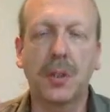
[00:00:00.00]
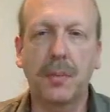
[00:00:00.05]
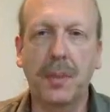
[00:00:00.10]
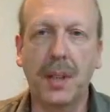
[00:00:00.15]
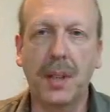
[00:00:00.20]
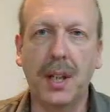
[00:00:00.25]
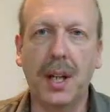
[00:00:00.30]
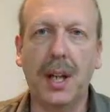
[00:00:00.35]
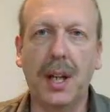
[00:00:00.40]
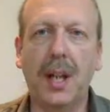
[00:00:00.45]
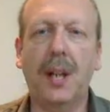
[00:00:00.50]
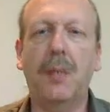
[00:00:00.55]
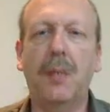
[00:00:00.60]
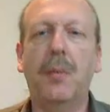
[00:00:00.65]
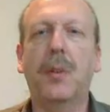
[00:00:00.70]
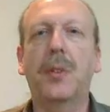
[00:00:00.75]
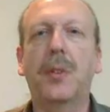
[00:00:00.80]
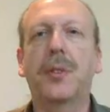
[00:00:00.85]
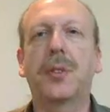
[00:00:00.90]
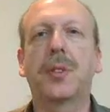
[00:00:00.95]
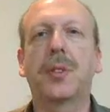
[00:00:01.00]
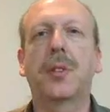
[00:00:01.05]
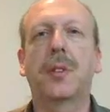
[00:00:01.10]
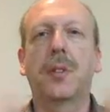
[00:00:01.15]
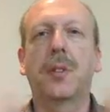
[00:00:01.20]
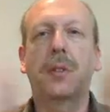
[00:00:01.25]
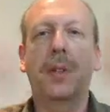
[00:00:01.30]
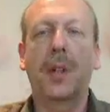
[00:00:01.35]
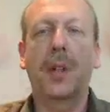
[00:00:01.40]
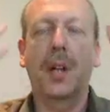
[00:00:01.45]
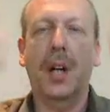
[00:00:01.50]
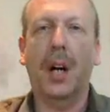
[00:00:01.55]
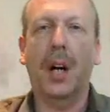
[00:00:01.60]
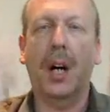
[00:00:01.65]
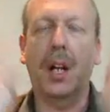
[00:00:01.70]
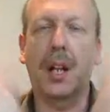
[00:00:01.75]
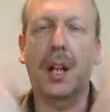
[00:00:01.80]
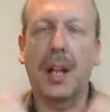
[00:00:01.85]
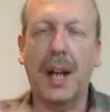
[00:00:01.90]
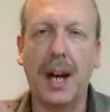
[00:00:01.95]
to be able to
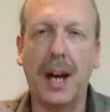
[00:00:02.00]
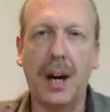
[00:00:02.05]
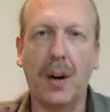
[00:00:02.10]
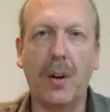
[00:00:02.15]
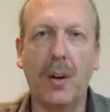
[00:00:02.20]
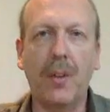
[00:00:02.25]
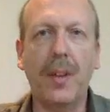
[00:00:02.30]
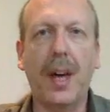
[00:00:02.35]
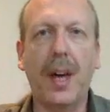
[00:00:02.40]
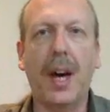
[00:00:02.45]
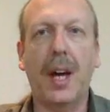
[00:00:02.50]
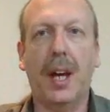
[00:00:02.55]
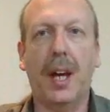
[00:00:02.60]
allow